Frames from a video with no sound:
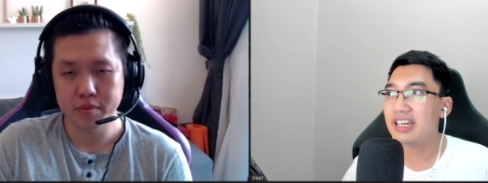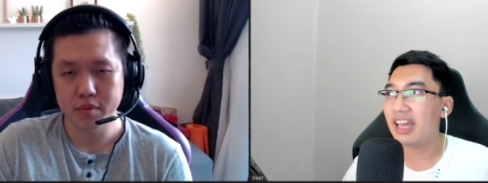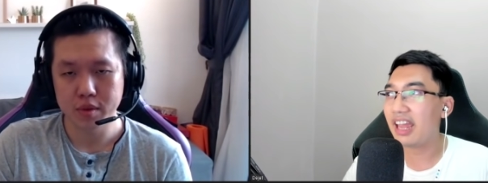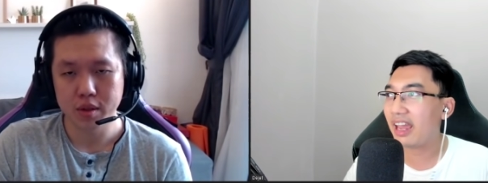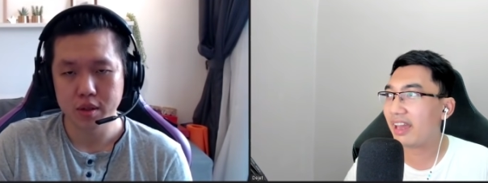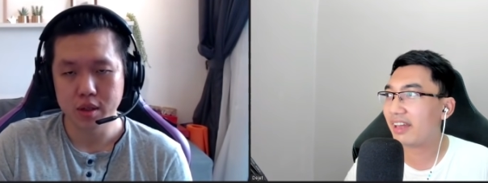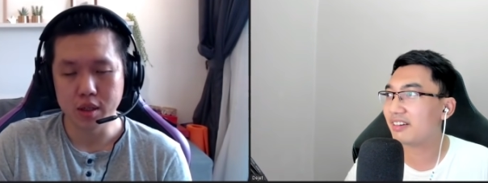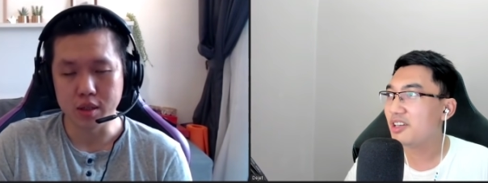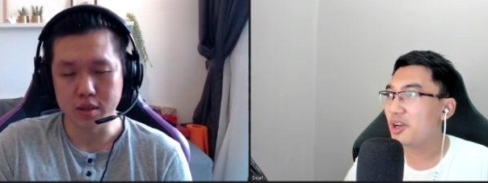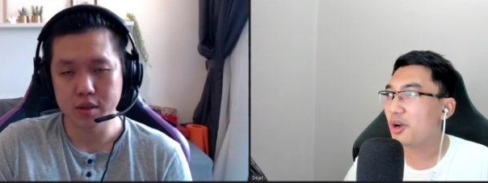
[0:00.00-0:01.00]
Speaker 1: And
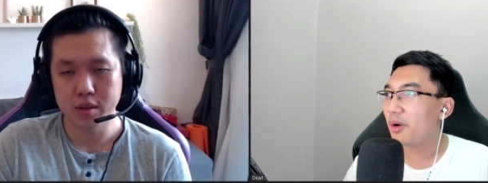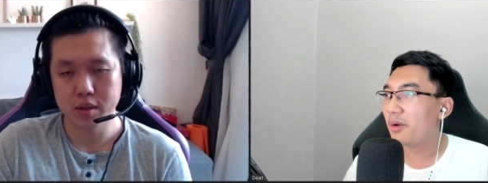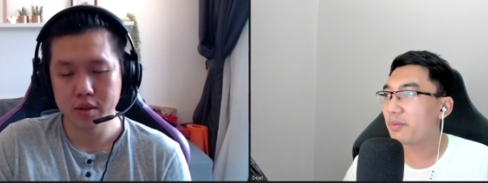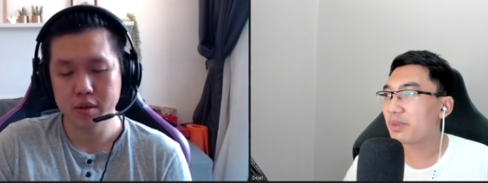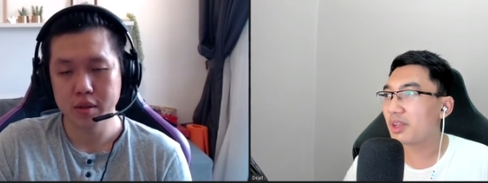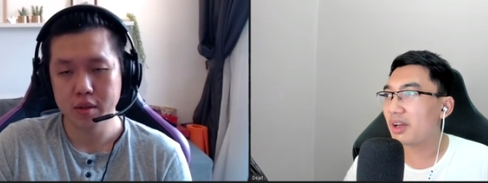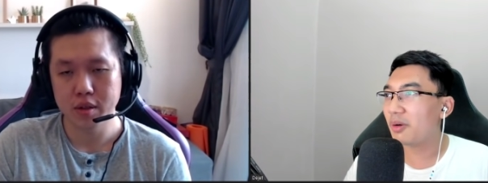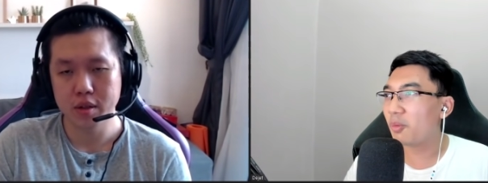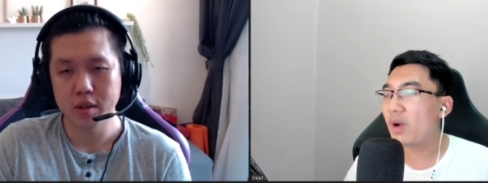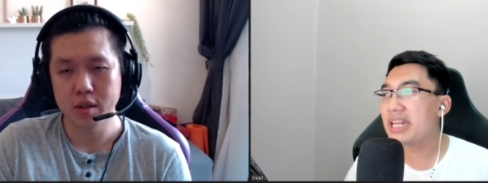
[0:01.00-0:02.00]
yes
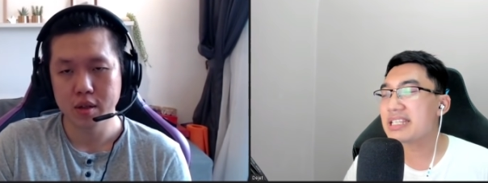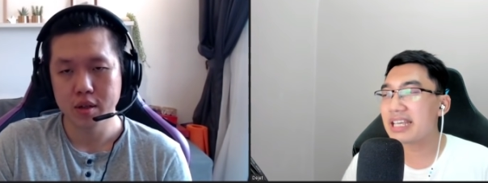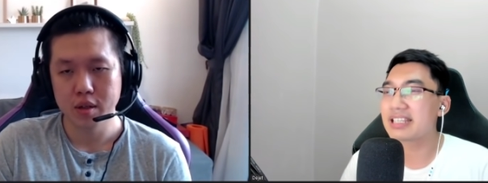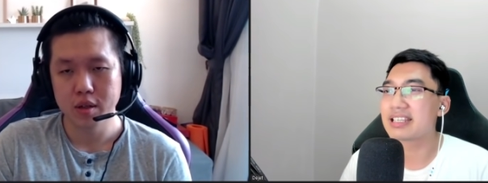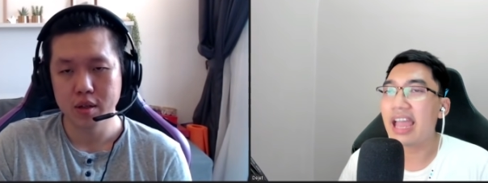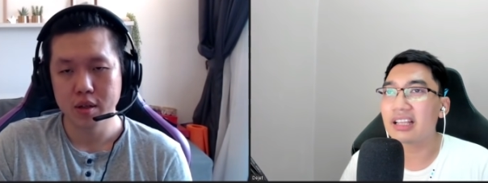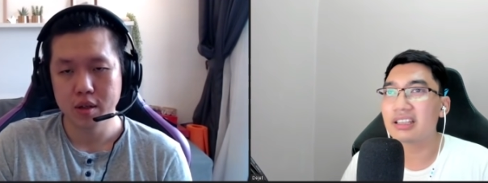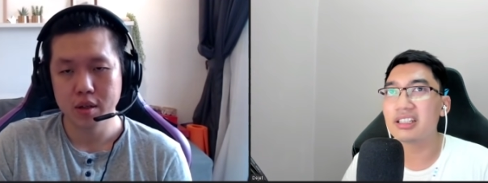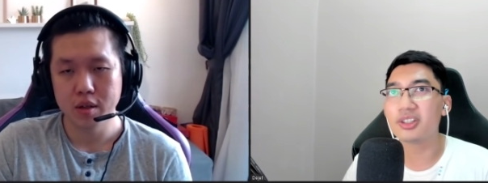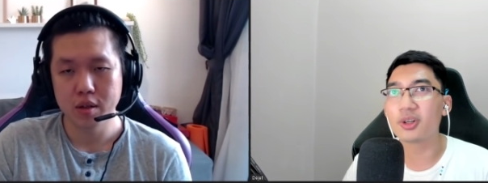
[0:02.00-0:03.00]
what is exactly
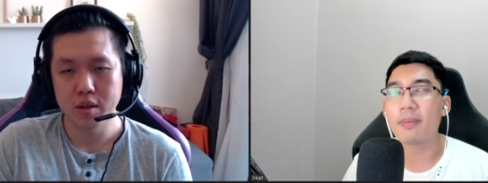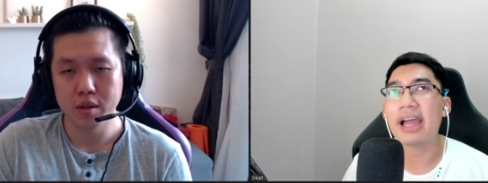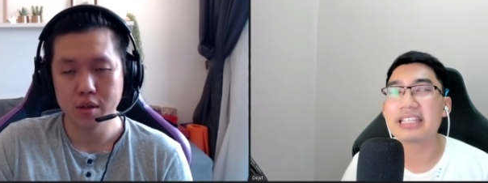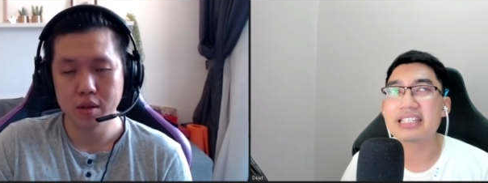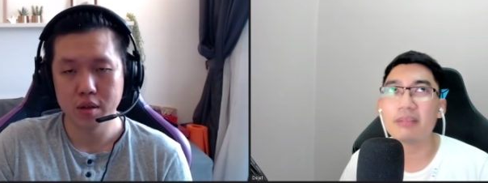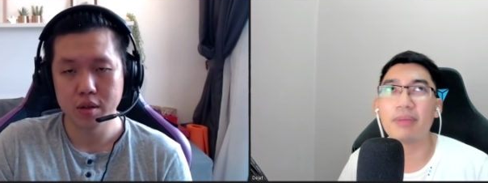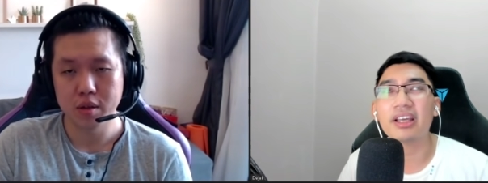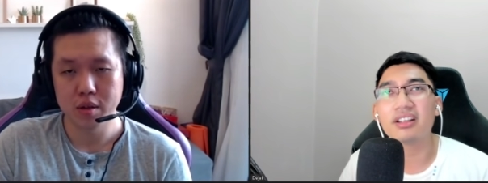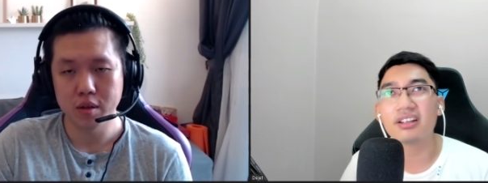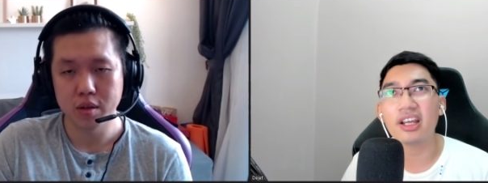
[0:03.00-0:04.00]
your mindset back
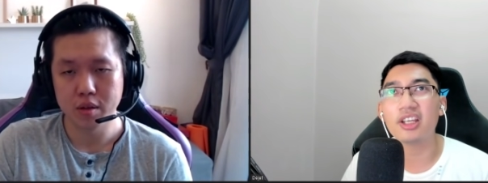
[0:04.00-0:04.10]
in the day?